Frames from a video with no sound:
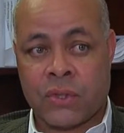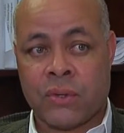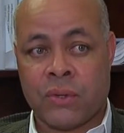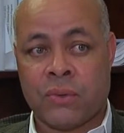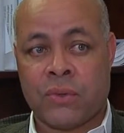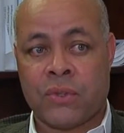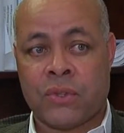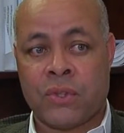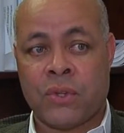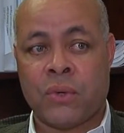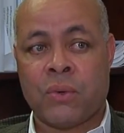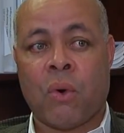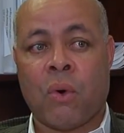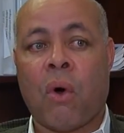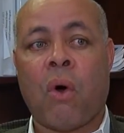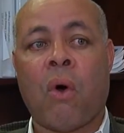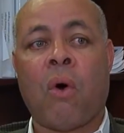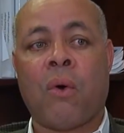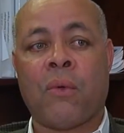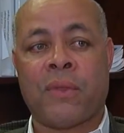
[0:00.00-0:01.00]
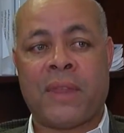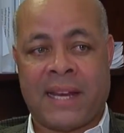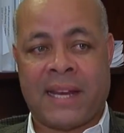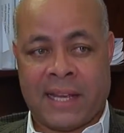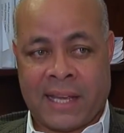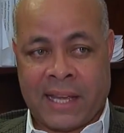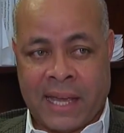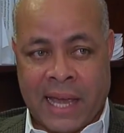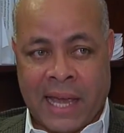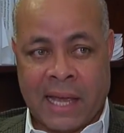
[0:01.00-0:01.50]
to do all that
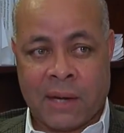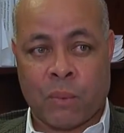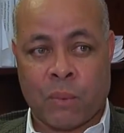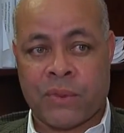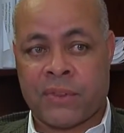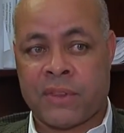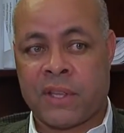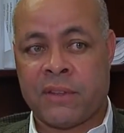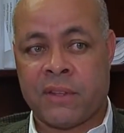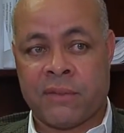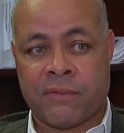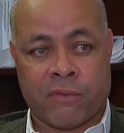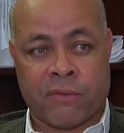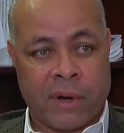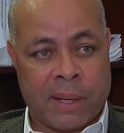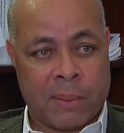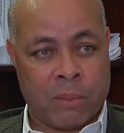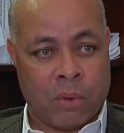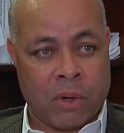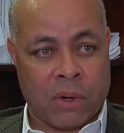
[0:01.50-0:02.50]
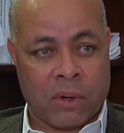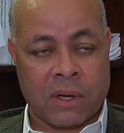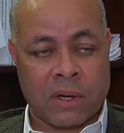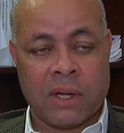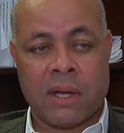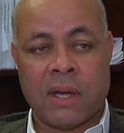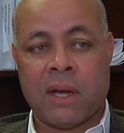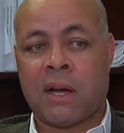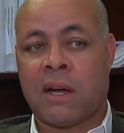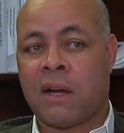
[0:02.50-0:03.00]
it can within the framework
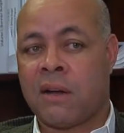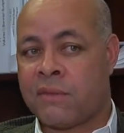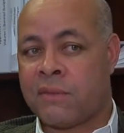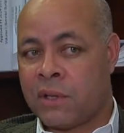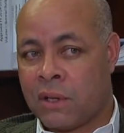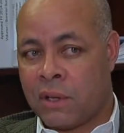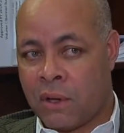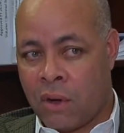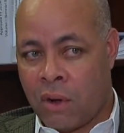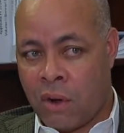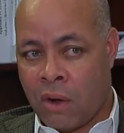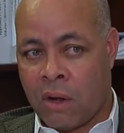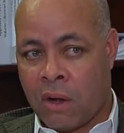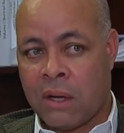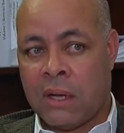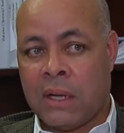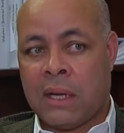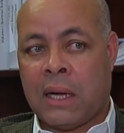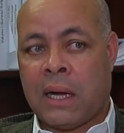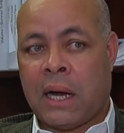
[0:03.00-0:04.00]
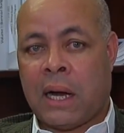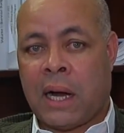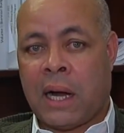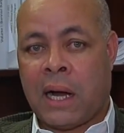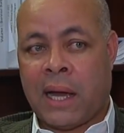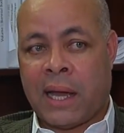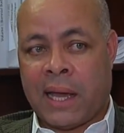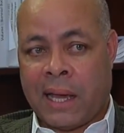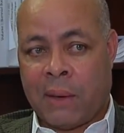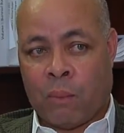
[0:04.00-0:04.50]
of the law.
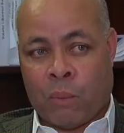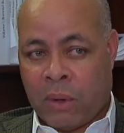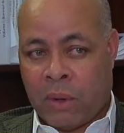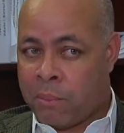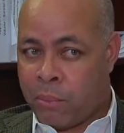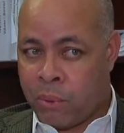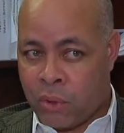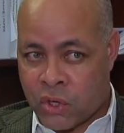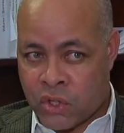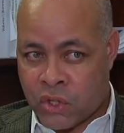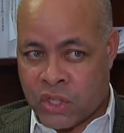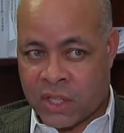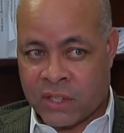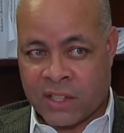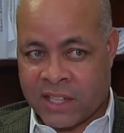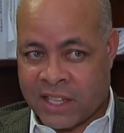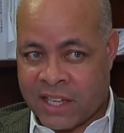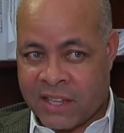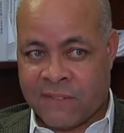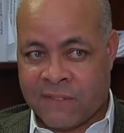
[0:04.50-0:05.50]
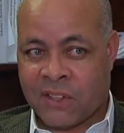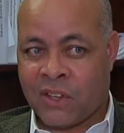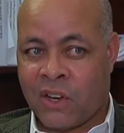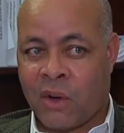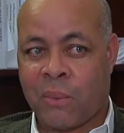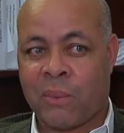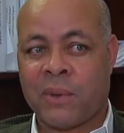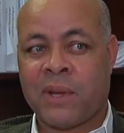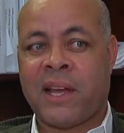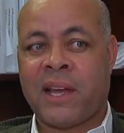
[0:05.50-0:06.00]
Uh, we're pushing the
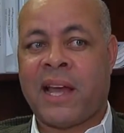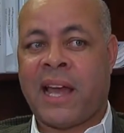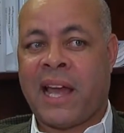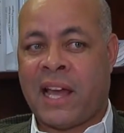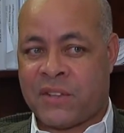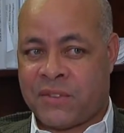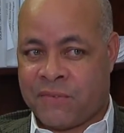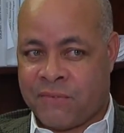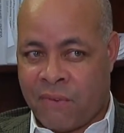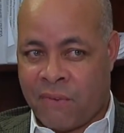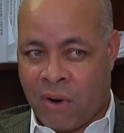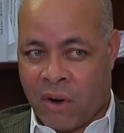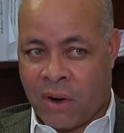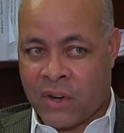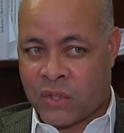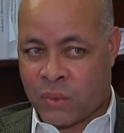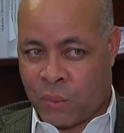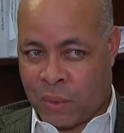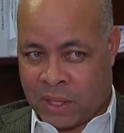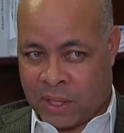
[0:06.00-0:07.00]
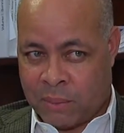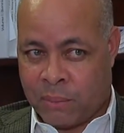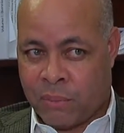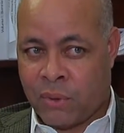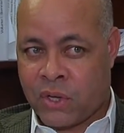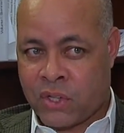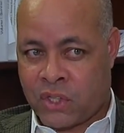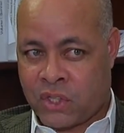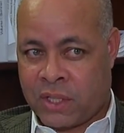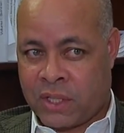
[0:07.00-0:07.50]
envelope as far as we can
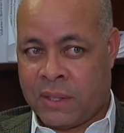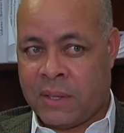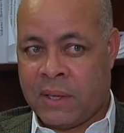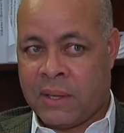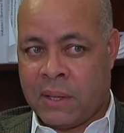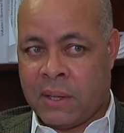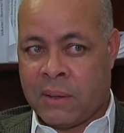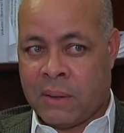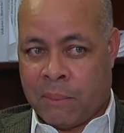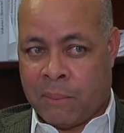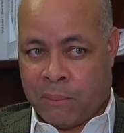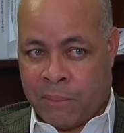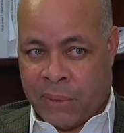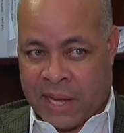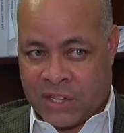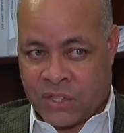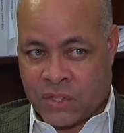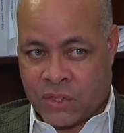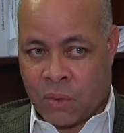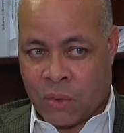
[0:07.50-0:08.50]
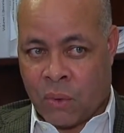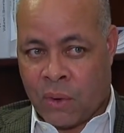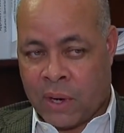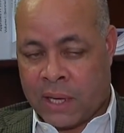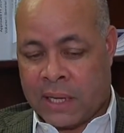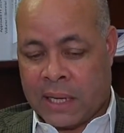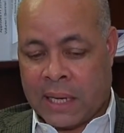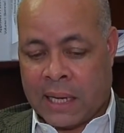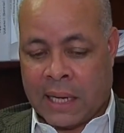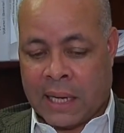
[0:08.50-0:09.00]
push it based on
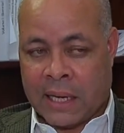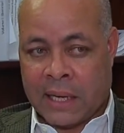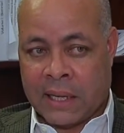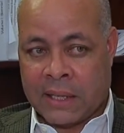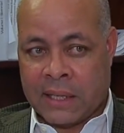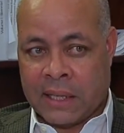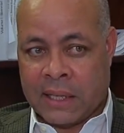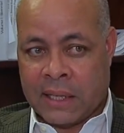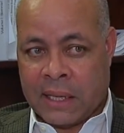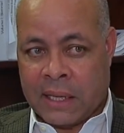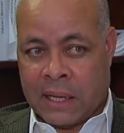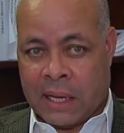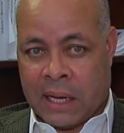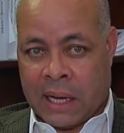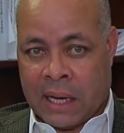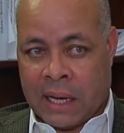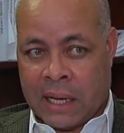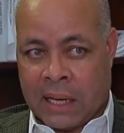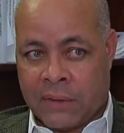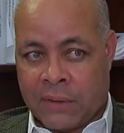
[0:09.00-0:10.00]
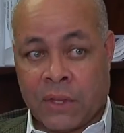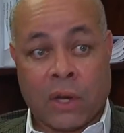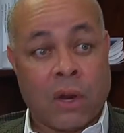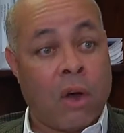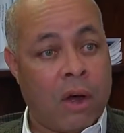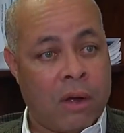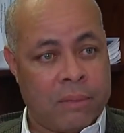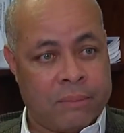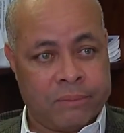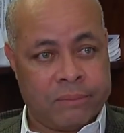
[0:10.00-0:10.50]
uh, uh, the
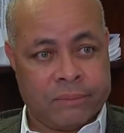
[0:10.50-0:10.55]
law.